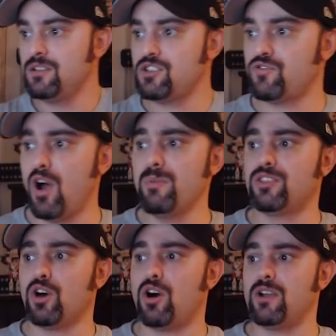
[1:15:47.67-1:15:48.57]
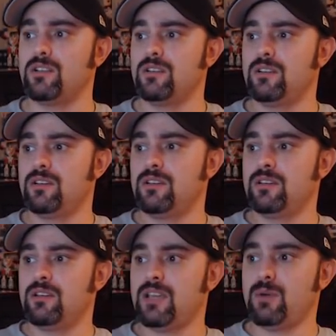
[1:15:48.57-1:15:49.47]
Strowman thought
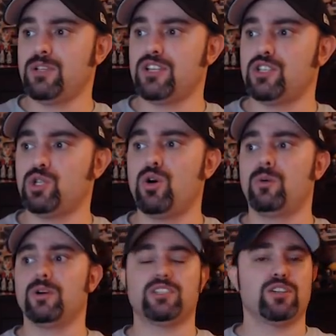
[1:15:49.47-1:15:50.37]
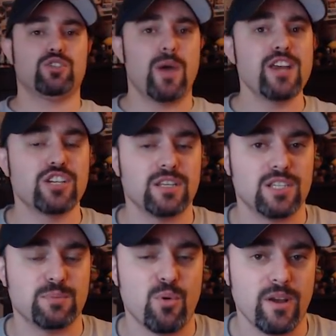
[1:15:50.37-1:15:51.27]
he was in a two on one situation at
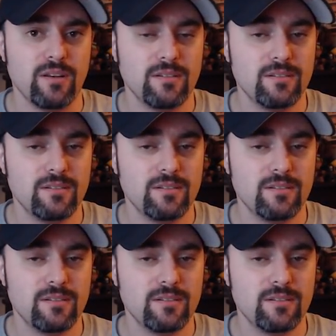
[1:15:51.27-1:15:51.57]
this point.